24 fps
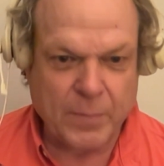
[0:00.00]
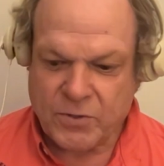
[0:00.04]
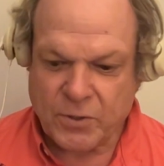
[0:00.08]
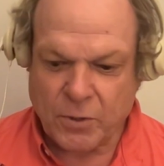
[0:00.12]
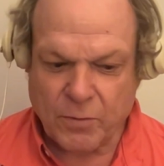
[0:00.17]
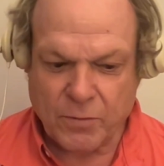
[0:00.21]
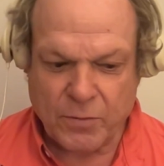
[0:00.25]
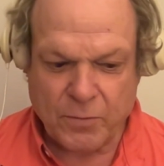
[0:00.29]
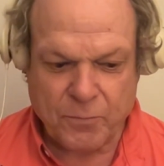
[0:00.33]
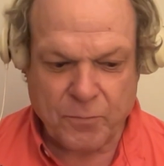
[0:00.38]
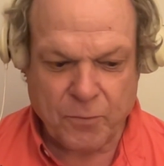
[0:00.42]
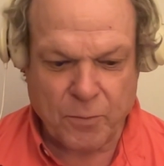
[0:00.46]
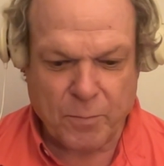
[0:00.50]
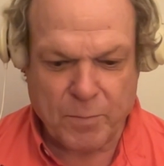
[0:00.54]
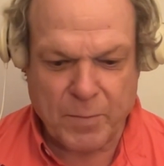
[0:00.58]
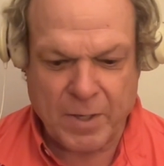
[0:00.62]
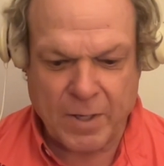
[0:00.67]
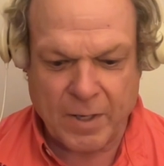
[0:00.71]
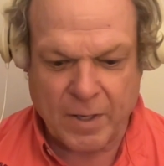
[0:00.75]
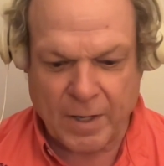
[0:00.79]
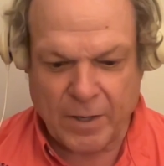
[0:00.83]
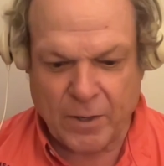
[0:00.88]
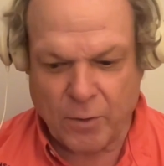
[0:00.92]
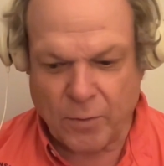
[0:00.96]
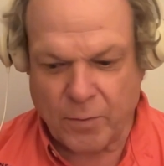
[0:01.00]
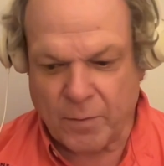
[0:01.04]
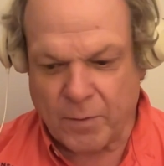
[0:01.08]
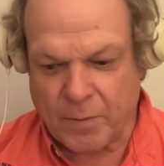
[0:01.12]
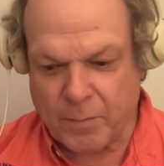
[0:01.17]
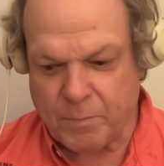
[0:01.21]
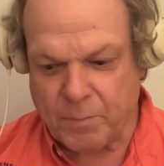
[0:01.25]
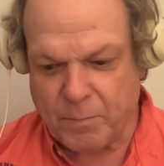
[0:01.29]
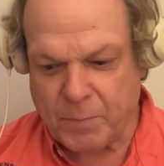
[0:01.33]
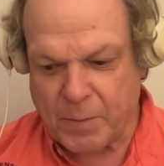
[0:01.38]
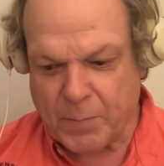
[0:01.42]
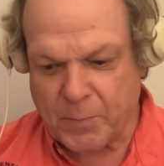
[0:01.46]
So for me, I
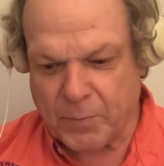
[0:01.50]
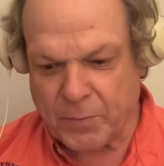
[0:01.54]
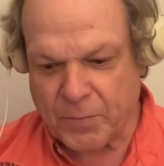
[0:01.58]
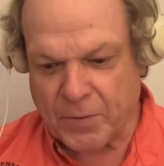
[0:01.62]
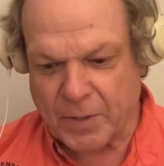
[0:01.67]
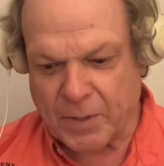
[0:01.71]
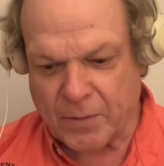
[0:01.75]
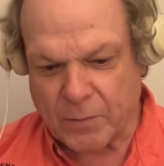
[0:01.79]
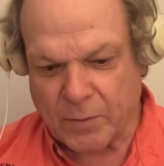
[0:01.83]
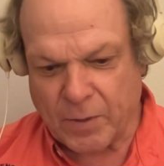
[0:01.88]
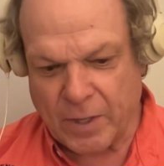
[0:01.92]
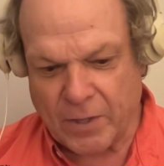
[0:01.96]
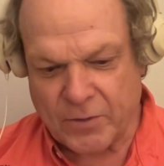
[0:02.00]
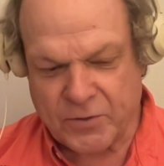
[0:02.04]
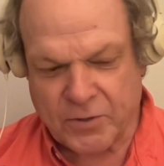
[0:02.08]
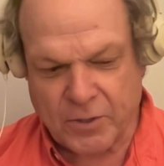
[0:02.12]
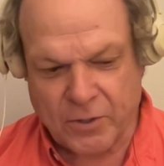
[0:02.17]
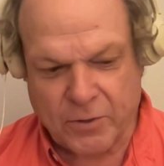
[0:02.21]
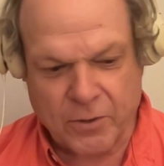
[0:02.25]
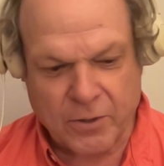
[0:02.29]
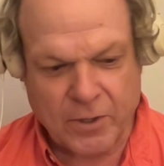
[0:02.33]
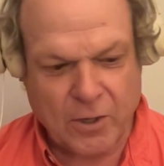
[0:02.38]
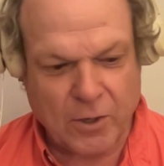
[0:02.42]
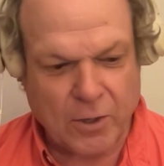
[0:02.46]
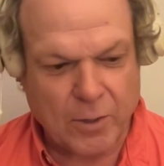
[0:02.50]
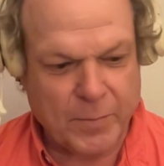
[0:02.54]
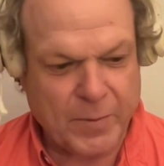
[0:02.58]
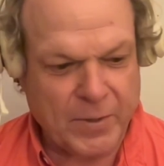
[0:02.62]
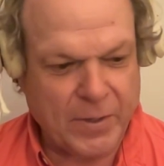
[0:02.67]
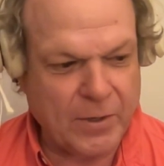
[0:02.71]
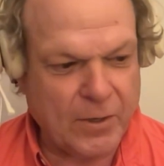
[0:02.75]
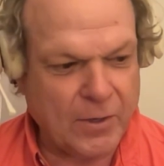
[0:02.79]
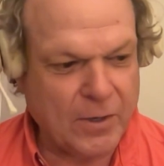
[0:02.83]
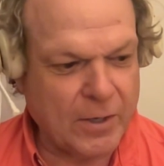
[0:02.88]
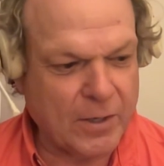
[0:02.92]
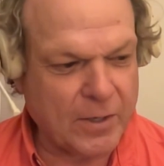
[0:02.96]
know people think, well, that's all you care
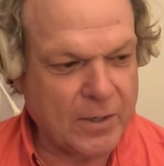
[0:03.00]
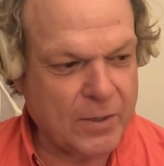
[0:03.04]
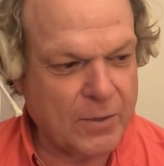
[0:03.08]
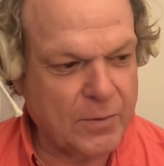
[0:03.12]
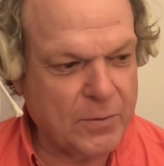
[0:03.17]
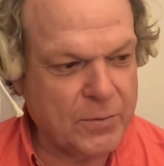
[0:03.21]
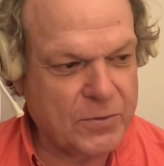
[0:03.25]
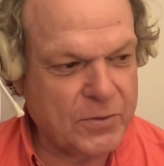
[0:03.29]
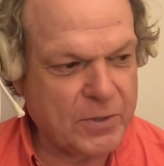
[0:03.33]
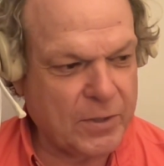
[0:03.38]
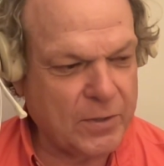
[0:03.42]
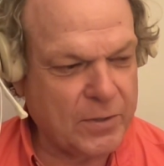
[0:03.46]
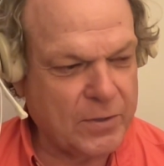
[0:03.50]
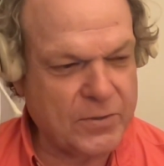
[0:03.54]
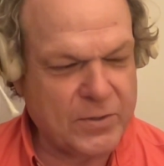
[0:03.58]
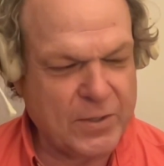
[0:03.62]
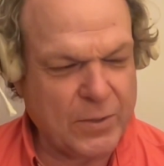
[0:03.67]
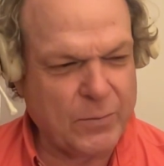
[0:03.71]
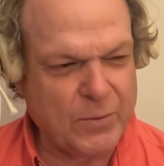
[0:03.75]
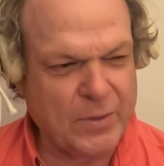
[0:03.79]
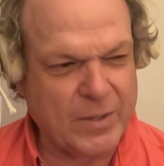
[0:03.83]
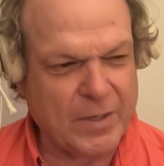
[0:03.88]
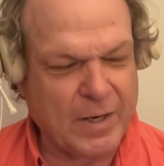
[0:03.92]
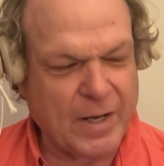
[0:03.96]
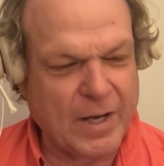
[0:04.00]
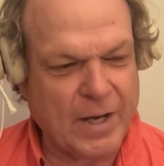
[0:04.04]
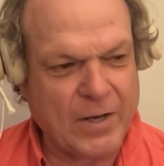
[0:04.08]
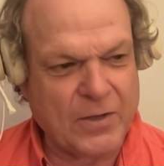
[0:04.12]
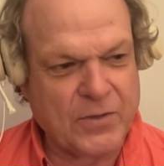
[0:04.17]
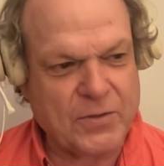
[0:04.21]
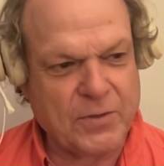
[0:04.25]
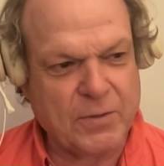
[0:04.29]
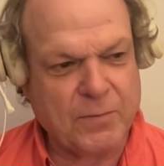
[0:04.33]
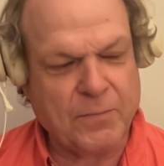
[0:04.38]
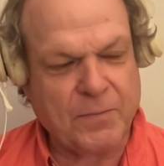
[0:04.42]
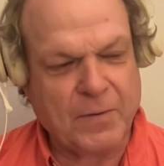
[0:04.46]
about, Eric. It's not really
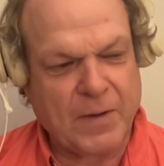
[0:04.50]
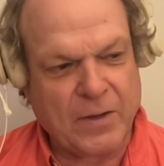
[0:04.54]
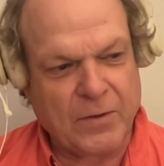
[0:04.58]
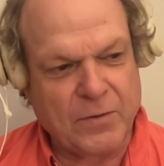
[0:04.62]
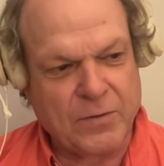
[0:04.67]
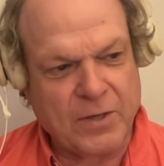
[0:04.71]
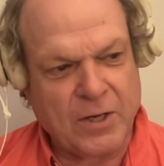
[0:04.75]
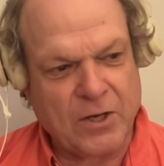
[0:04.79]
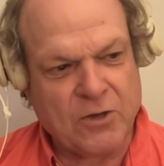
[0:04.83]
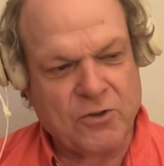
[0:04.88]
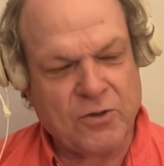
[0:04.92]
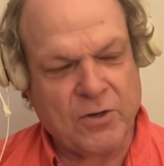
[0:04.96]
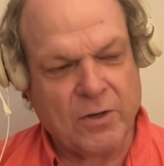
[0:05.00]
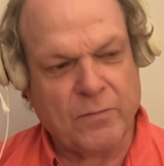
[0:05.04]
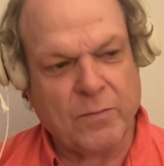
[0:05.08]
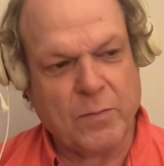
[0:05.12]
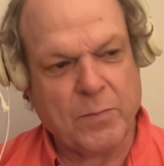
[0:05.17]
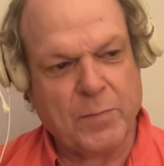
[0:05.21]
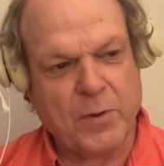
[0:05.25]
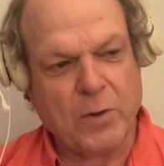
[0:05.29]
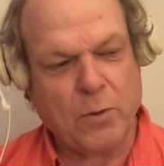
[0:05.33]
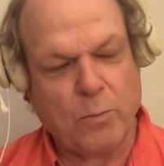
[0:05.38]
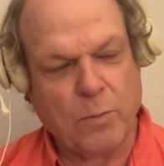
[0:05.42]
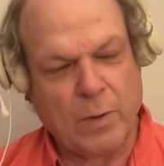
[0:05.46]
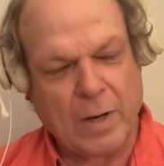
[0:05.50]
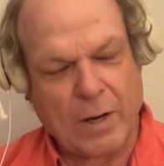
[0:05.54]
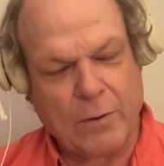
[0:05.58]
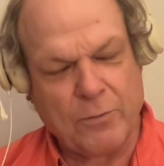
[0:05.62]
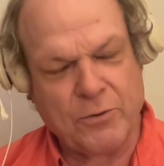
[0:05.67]
not. It's the foundation of a boat.